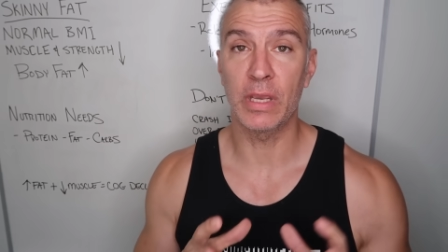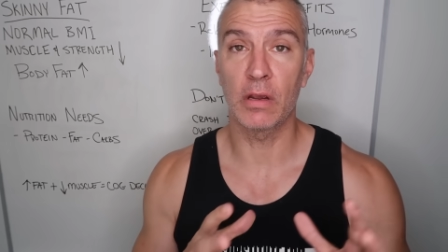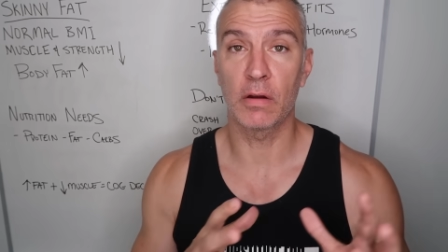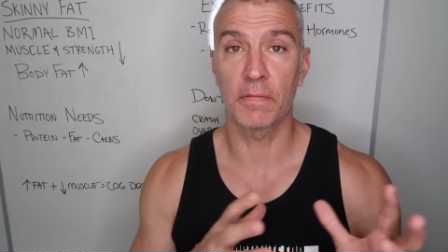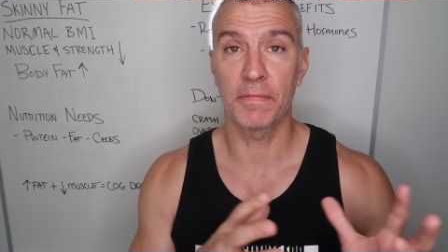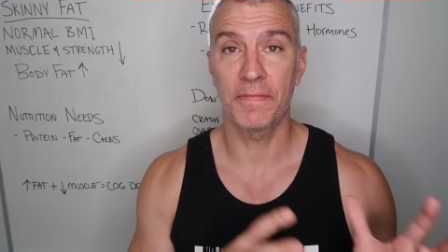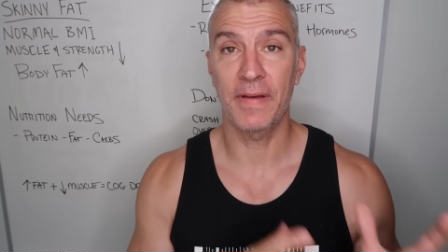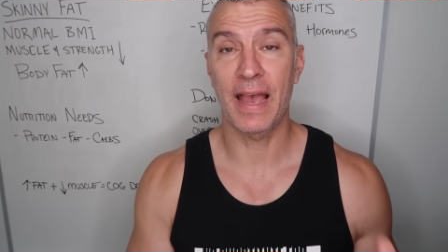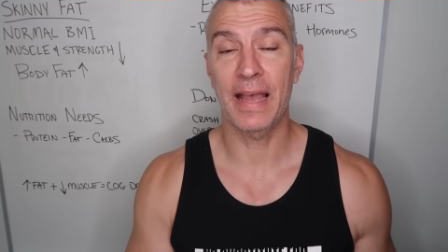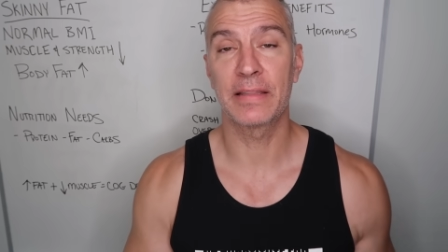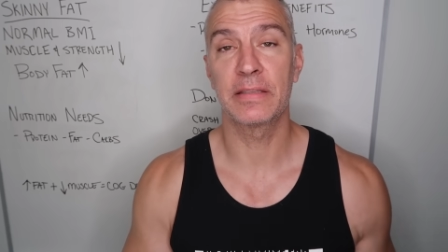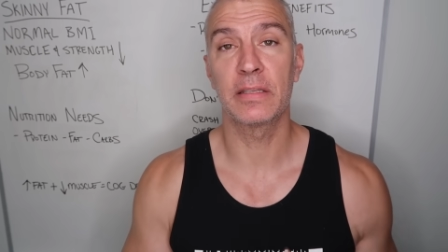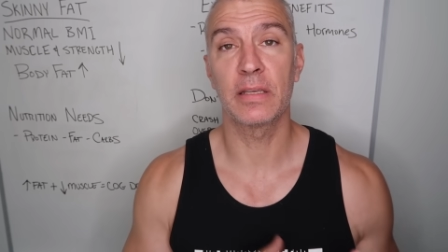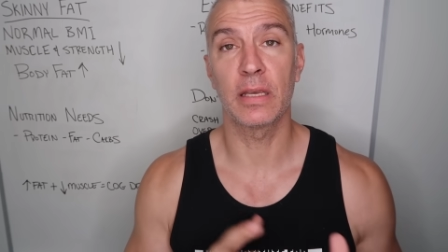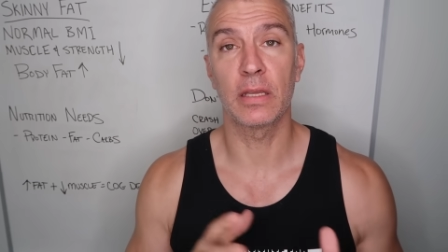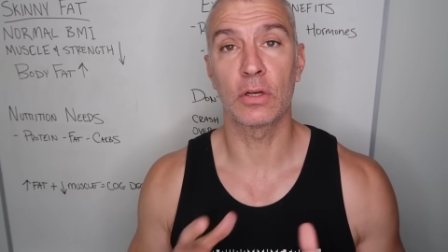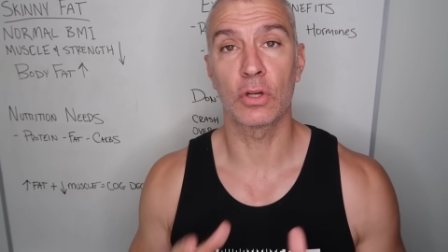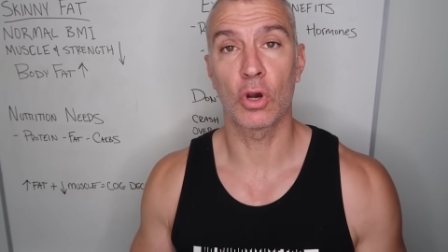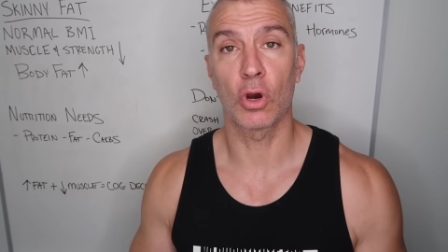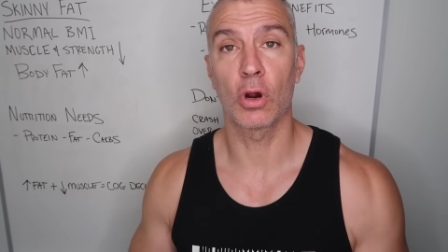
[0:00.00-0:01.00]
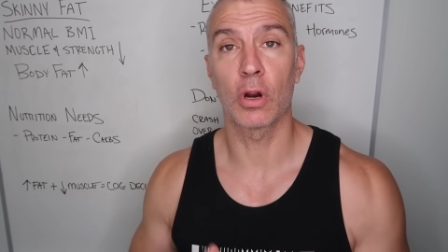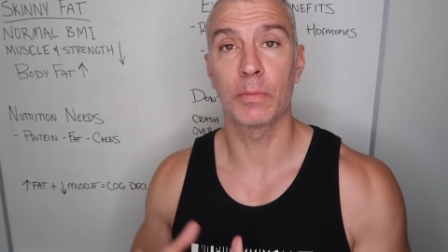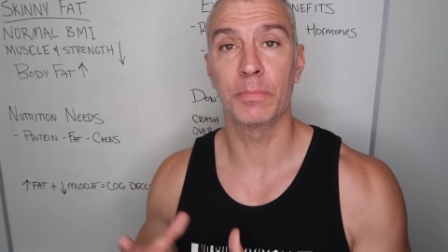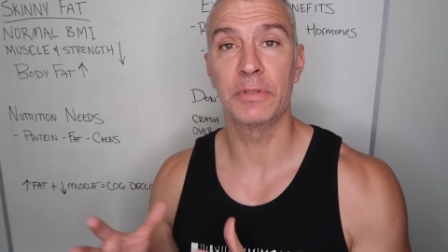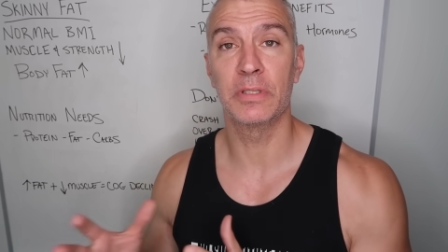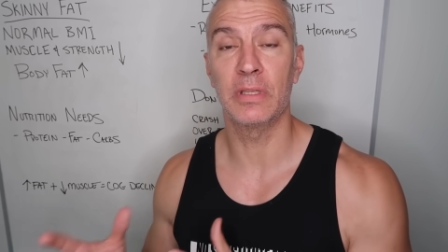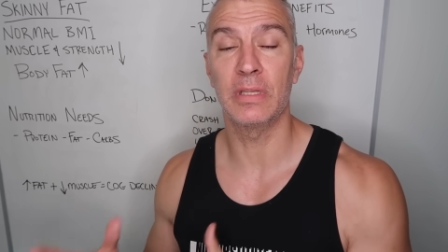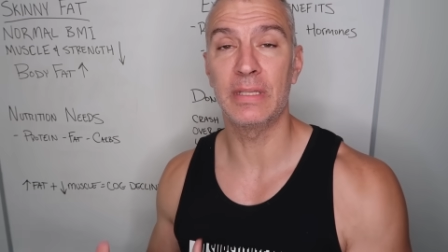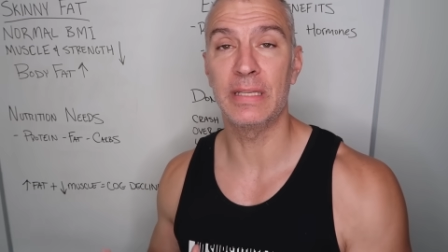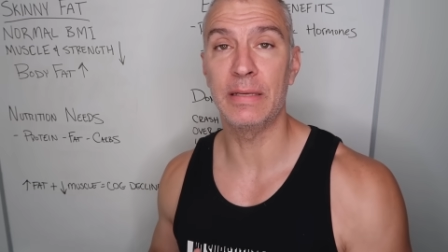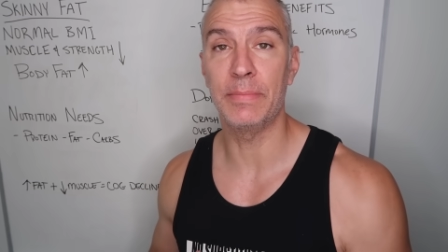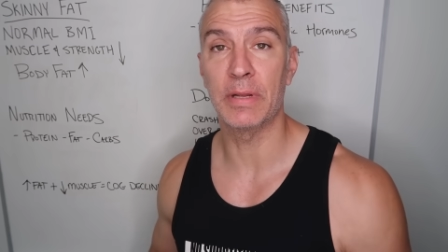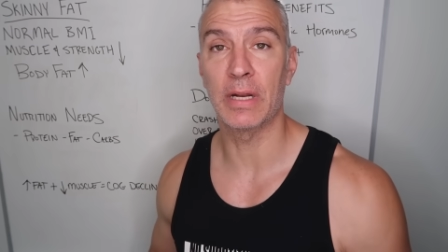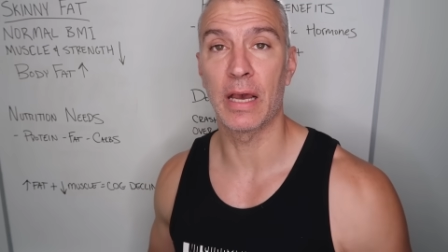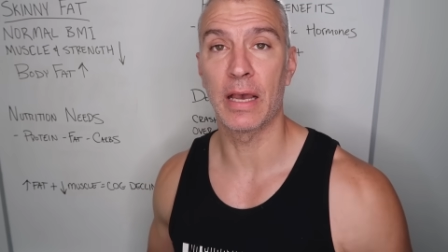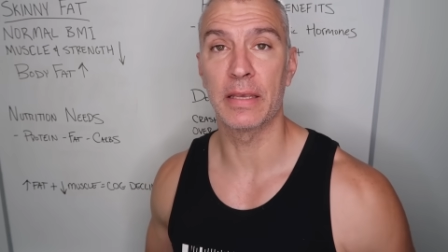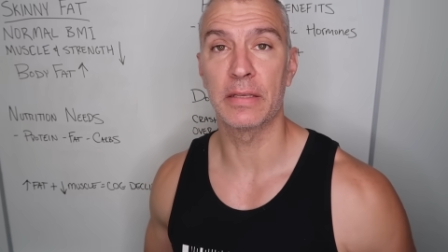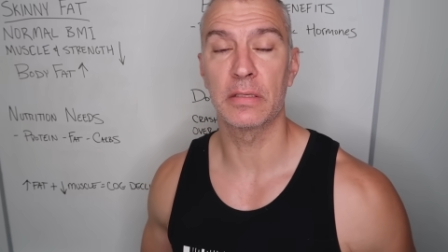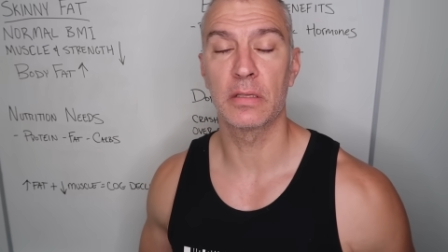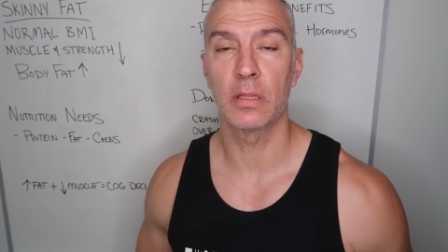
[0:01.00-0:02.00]
hear fats and carbs
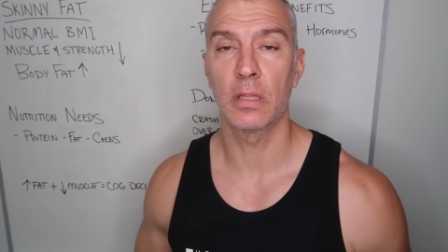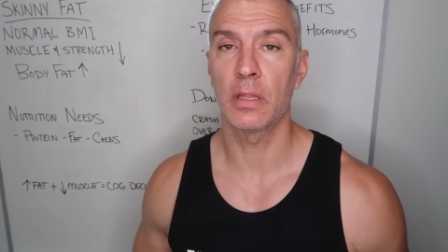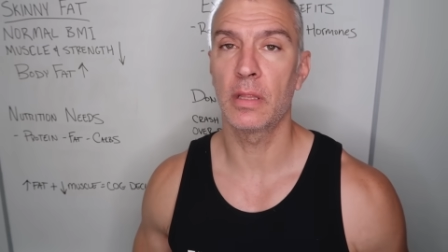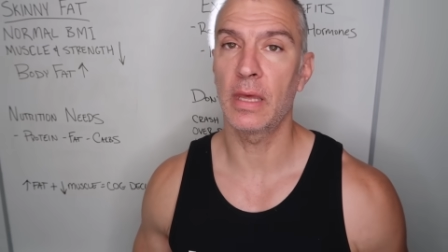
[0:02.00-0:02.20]
demonized.